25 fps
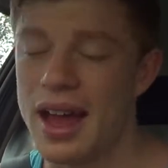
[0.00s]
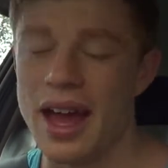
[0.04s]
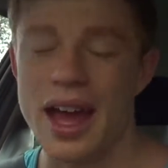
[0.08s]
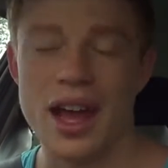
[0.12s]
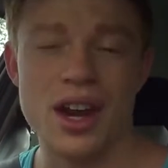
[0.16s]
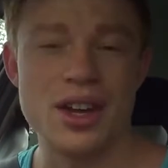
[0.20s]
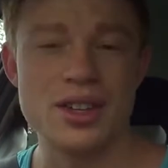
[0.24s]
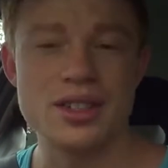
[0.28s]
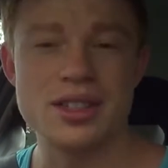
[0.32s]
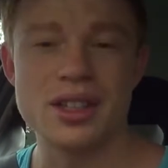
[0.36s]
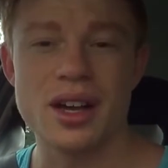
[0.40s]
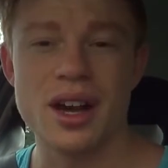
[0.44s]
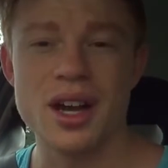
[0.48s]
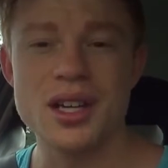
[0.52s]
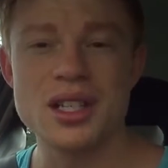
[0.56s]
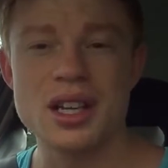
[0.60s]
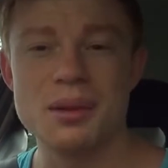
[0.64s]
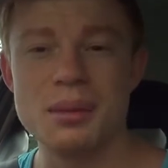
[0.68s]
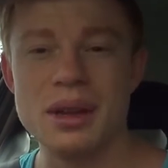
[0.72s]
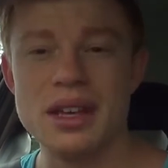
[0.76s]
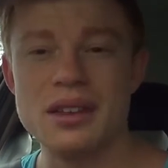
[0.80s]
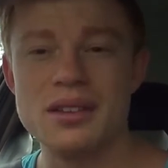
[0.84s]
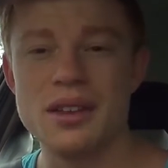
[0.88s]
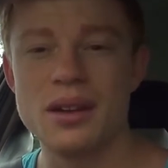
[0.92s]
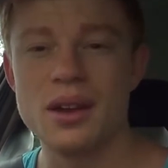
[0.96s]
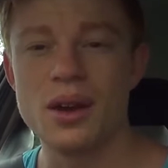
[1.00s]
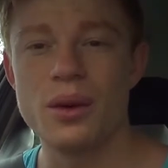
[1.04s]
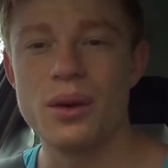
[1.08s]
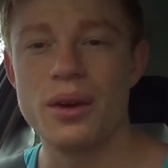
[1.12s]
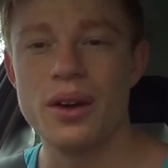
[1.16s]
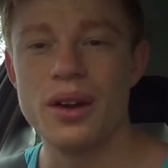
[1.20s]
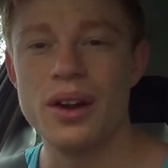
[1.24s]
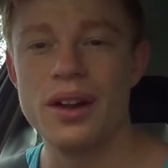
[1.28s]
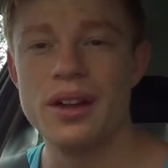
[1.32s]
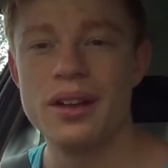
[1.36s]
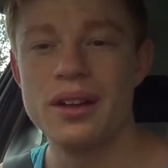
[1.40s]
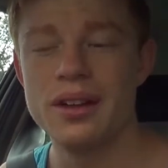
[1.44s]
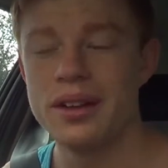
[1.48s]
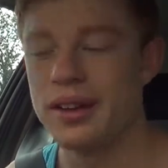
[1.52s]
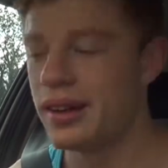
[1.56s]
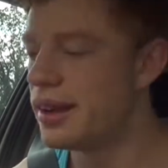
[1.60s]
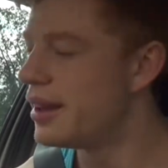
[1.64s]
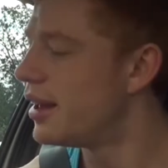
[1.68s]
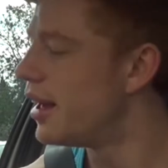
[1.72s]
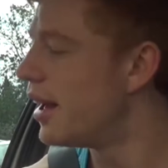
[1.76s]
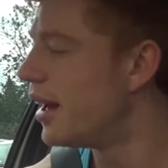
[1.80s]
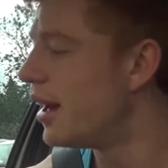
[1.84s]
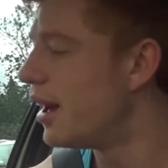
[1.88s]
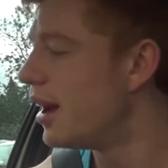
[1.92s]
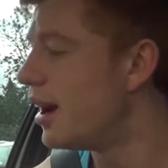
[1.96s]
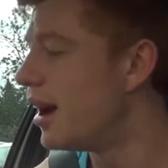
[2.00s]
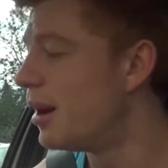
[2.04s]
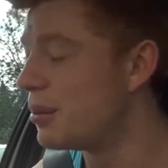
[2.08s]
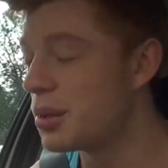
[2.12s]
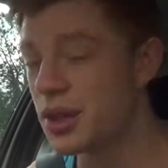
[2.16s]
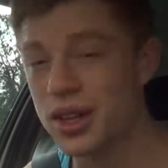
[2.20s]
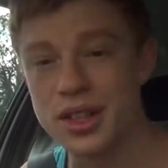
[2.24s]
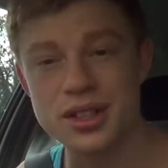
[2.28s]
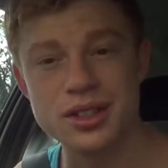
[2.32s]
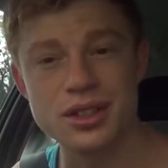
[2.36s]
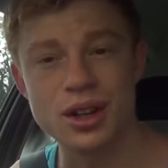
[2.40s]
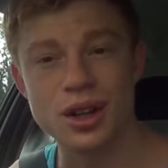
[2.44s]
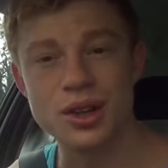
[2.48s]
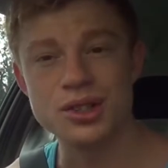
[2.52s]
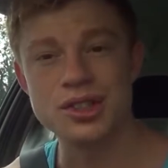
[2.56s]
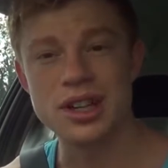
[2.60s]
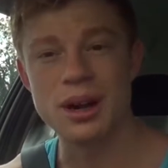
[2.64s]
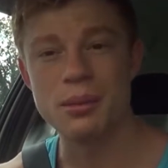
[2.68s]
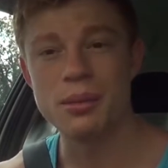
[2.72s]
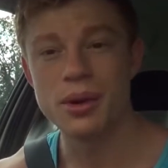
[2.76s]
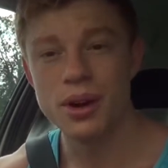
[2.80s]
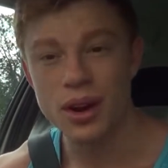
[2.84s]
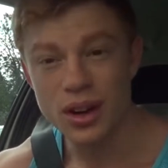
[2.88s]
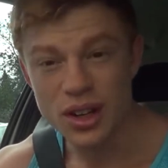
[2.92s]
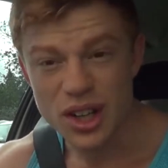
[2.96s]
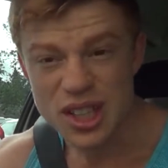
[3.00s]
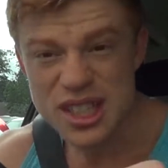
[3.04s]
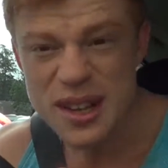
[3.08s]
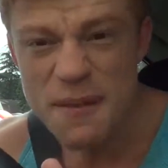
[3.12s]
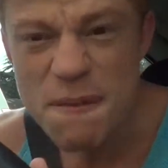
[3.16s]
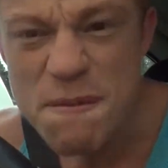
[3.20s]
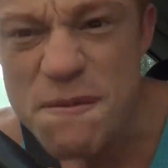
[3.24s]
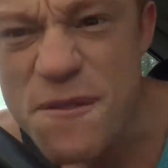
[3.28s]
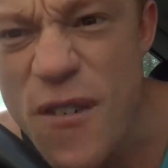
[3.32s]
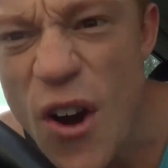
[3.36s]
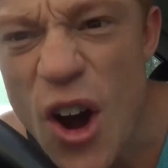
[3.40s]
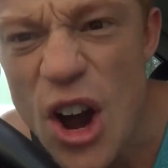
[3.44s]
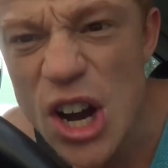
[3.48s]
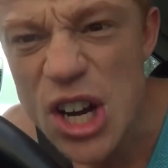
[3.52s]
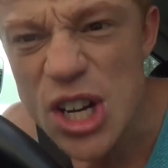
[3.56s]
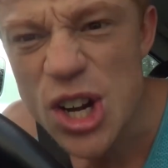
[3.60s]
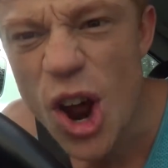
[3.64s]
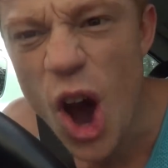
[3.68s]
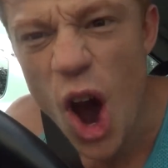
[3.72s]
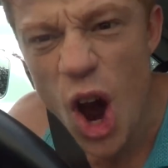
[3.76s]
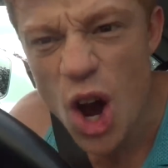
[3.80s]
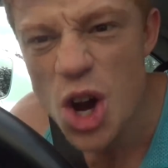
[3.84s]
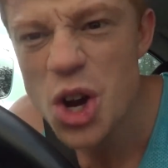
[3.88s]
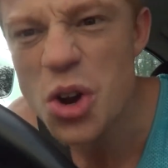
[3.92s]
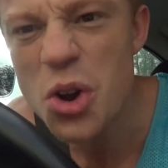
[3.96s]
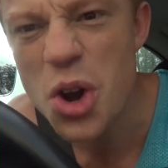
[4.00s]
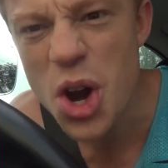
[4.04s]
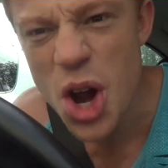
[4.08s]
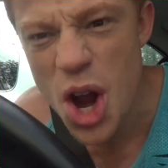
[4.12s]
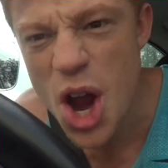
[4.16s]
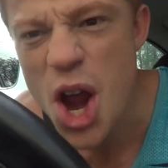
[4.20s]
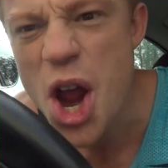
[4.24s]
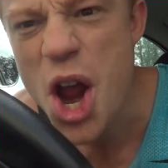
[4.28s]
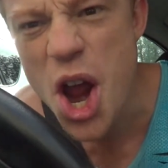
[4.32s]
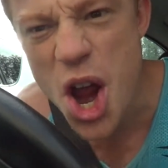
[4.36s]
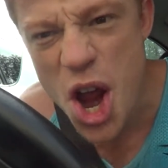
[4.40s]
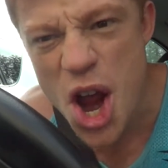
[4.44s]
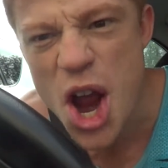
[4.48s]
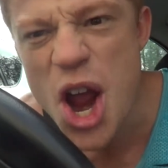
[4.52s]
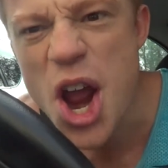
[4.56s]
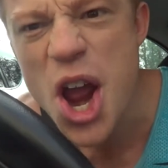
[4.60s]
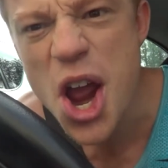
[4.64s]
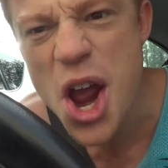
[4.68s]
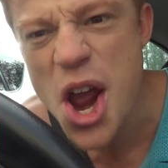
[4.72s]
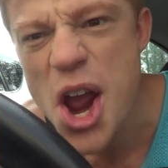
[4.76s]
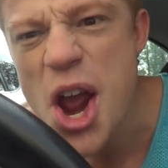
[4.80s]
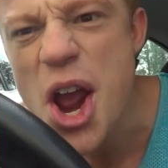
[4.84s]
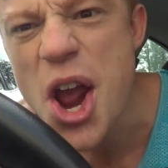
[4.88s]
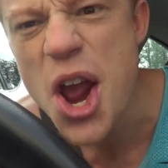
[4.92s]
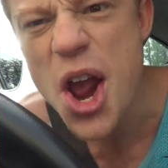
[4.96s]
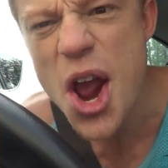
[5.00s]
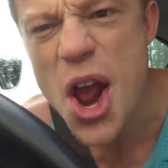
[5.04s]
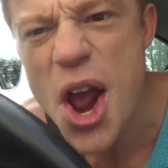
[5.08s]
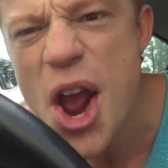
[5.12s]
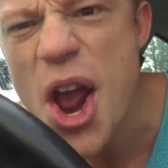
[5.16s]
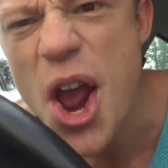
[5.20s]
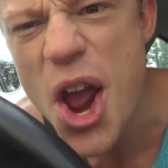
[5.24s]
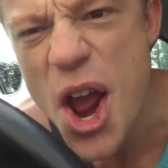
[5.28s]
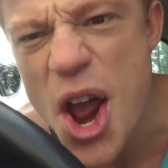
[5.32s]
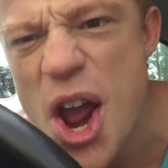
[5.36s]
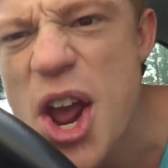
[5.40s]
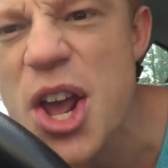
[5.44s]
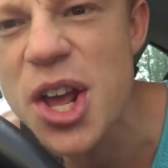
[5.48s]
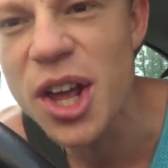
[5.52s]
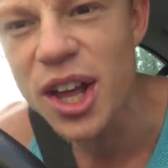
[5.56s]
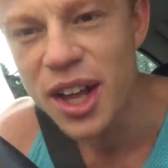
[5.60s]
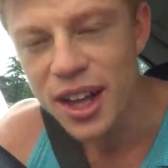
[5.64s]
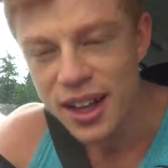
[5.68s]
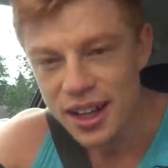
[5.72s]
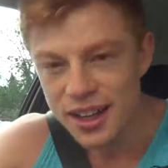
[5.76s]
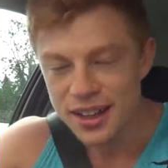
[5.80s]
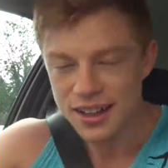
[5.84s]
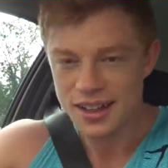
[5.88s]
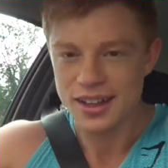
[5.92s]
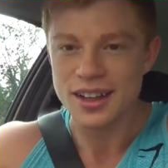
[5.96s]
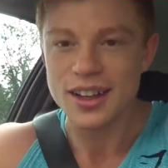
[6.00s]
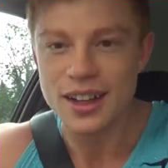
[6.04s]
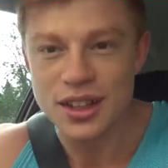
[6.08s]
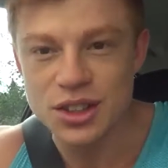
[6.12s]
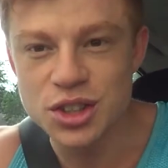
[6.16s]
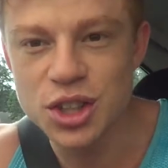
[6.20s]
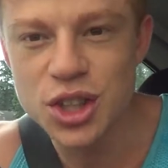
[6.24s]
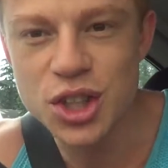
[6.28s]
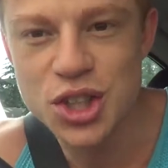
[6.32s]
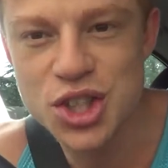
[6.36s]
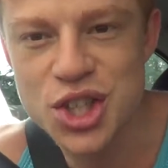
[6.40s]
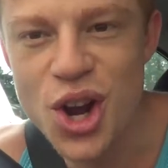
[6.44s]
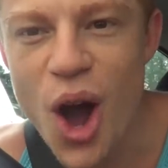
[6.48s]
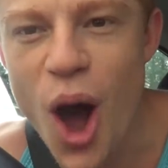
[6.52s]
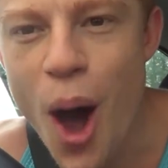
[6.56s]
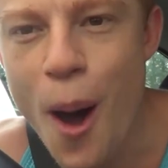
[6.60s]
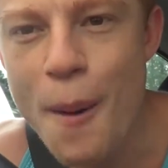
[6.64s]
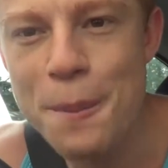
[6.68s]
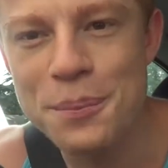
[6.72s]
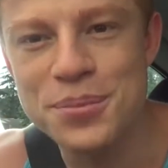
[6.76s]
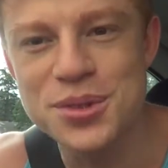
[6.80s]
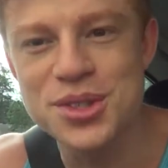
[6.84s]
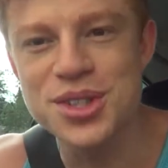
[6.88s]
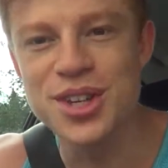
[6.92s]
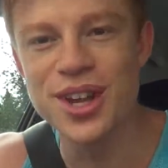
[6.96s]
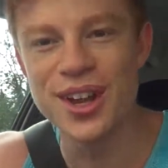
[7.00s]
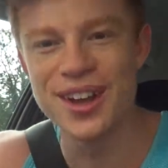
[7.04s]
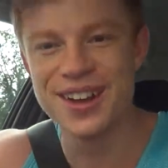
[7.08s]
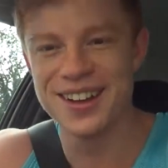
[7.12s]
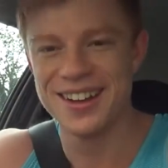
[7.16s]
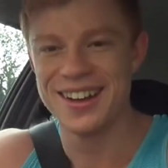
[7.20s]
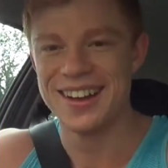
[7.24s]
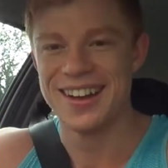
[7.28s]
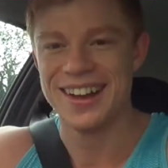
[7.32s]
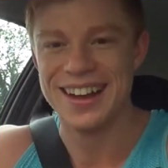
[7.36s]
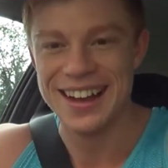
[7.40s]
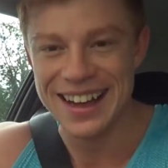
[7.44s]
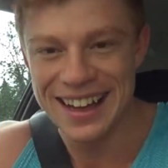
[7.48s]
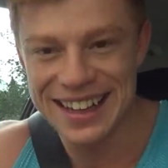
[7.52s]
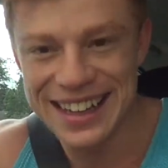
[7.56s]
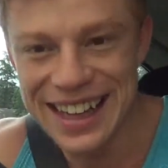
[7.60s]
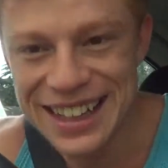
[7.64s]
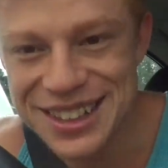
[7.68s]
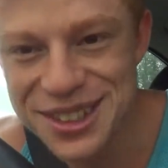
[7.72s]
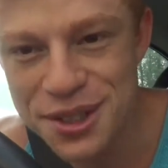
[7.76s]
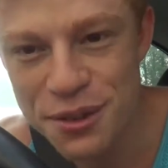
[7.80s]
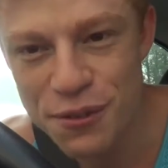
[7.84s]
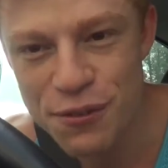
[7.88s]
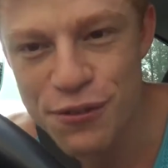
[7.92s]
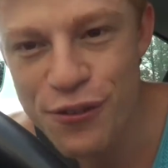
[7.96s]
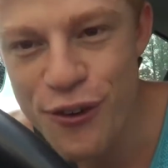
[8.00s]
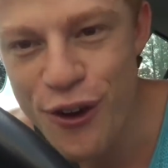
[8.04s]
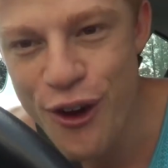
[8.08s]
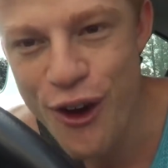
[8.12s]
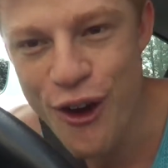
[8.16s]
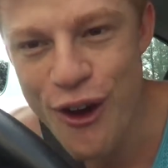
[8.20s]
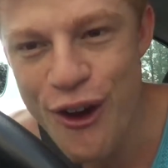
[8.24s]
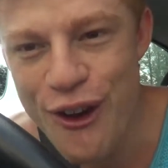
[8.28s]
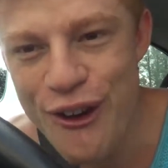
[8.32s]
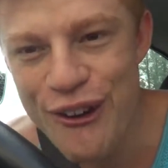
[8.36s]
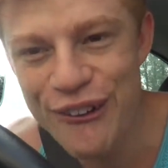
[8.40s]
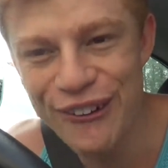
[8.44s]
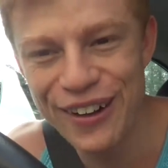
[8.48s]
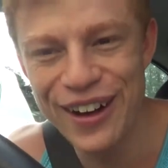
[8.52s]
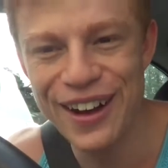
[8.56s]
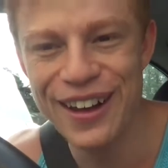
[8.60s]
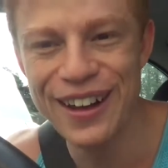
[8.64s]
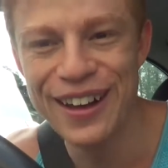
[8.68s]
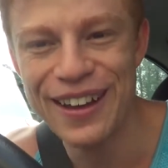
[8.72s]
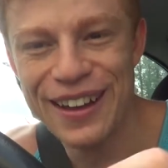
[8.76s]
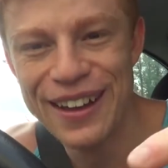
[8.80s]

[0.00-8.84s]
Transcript: and I start as I mean to go on. Uh, I'm gonna start jabbering on because I'm fucking hungry. To the shops and get some food.